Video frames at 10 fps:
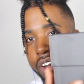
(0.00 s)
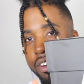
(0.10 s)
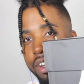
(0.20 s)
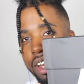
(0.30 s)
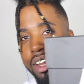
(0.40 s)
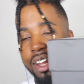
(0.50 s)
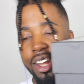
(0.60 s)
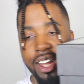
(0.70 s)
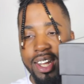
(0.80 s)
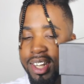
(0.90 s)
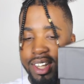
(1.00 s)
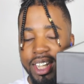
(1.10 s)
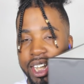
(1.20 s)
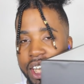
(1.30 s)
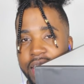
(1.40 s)
well,
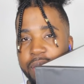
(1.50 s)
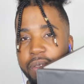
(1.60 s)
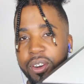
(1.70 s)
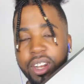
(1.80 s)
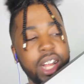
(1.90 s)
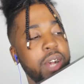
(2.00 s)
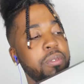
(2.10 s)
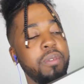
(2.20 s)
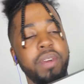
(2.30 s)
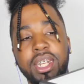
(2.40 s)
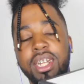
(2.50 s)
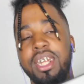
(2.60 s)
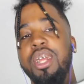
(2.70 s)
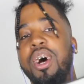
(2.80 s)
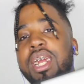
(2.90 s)
these lights blowing it out, but
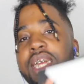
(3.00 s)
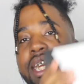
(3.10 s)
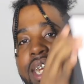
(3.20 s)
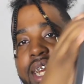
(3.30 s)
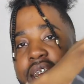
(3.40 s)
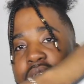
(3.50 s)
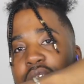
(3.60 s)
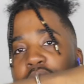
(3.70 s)
basically y'all can see